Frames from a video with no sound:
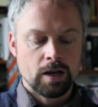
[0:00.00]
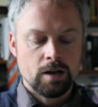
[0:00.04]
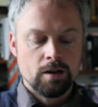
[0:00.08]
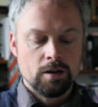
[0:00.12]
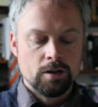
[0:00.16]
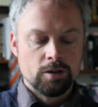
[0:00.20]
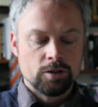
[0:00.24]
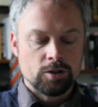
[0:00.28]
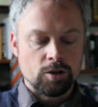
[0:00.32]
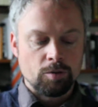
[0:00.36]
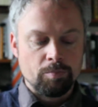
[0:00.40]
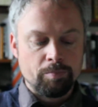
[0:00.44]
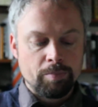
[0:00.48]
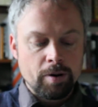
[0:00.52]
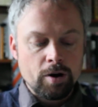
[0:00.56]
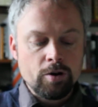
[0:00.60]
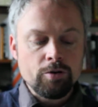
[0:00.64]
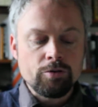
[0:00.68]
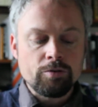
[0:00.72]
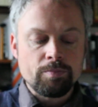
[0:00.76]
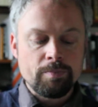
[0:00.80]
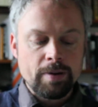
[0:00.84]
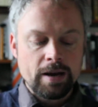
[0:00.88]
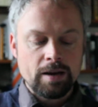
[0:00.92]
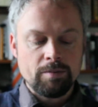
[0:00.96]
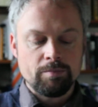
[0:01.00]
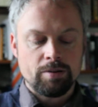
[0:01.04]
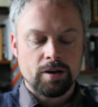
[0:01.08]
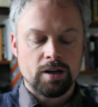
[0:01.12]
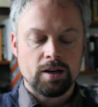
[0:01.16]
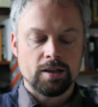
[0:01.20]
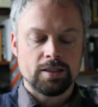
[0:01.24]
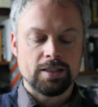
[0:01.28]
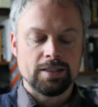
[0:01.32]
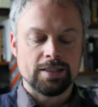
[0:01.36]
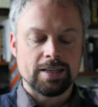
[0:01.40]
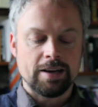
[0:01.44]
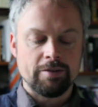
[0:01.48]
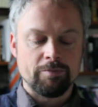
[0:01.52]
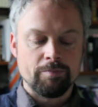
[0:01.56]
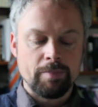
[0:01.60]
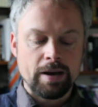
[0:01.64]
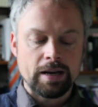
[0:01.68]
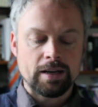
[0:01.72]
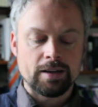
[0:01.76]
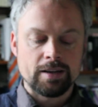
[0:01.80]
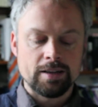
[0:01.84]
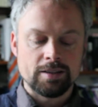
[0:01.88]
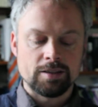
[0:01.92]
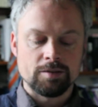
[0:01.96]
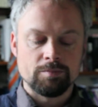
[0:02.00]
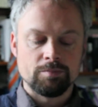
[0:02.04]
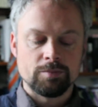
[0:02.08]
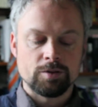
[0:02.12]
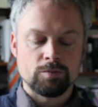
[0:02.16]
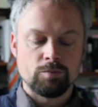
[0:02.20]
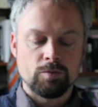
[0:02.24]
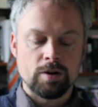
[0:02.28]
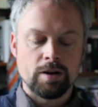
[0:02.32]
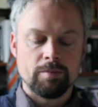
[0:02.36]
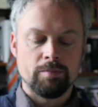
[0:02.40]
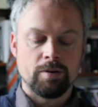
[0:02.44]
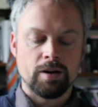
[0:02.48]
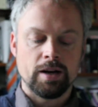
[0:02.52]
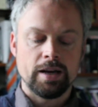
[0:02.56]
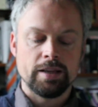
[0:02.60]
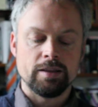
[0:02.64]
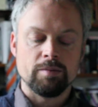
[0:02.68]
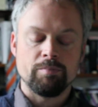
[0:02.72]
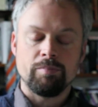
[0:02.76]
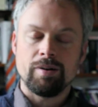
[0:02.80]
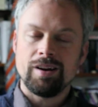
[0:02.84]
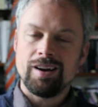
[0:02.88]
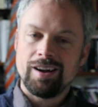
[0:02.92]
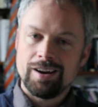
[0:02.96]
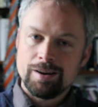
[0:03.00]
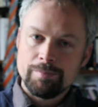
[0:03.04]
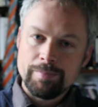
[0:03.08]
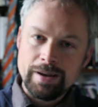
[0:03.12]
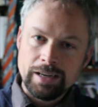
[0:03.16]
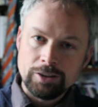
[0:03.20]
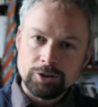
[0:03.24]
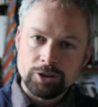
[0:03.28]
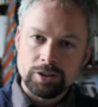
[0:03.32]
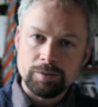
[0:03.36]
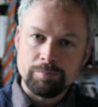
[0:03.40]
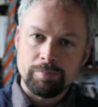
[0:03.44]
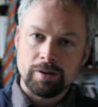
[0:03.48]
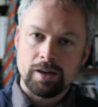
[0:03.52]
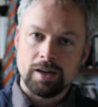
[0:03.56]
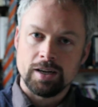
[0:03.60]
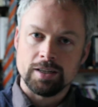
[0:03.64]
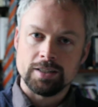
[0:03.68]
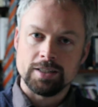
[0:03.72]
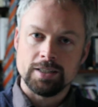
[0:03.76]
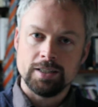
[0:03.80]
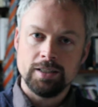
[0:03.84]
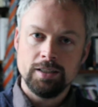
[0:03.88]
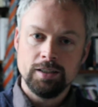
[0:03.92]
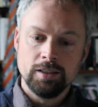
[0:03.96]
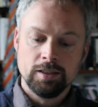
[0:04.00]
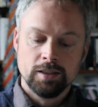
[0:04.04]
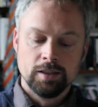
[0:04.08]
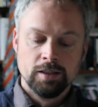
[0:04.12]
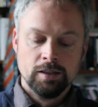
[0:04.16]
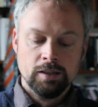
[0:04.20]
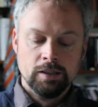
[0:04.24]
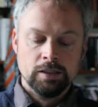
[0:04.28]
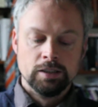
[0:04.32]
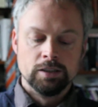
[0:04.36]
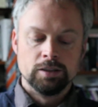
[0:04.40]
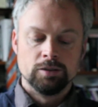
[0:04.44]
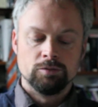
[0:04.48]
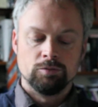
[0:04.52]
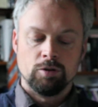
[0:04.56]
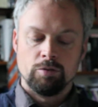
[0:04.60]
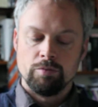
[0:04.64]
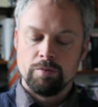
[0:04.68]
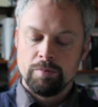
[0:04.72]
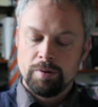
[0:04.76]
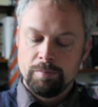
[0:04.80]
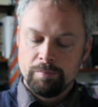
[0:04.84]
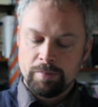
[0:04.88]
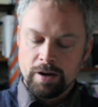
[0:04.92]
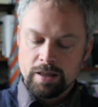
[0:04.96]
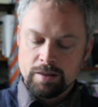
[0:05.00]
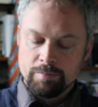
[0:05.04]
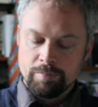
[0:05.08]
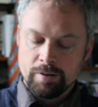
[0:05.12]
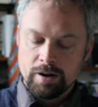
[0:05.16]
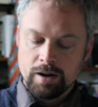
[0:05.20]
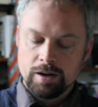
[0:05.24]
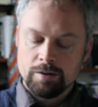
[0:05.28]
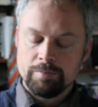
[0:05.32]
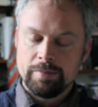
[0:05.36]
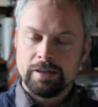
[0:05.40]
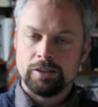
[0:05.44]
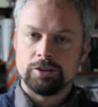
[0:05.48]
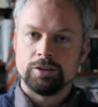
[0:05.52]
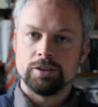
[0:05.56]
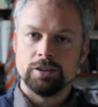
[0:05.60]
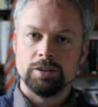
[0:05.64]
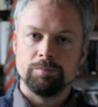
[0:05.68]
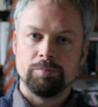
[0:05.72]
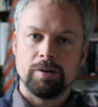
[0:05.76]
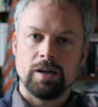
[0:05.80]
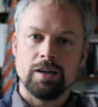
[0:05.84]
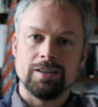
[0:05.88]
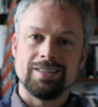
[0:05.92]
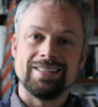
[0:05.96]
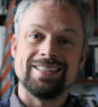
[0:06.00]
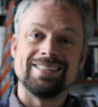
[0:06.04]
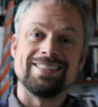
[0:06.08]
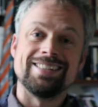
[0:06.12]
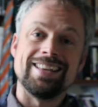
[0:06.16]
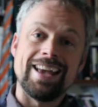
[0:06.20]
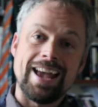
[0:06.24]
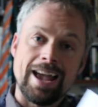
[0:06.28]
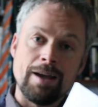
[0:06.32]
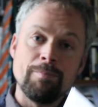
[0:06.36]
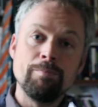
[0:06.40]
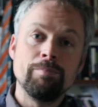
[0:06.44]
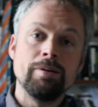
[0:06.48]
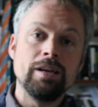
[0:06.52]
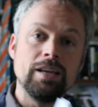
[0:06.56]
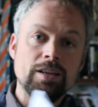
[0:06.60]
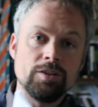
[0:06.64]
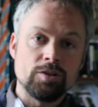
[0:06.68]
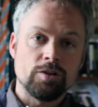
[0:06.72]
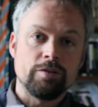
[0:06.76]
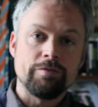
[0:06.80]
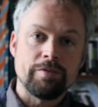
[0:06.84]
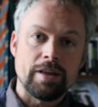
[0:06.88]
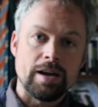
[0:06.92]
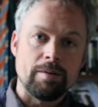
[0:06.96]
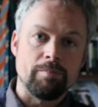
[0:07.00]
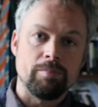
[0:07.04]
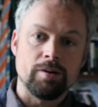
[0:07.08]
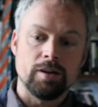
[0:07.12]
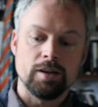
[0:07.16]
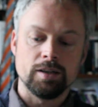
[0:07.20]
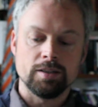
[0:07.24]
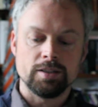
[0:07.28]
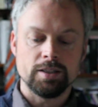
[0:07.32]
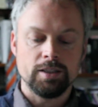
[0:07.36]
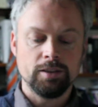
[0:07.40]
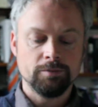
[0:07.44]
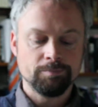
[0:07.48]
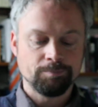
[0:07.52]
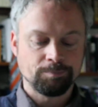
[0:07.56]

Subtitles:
So both main parties have mechanisms whereby the parliamentary party, what we mean by the parliamentary party is the MPs of that party,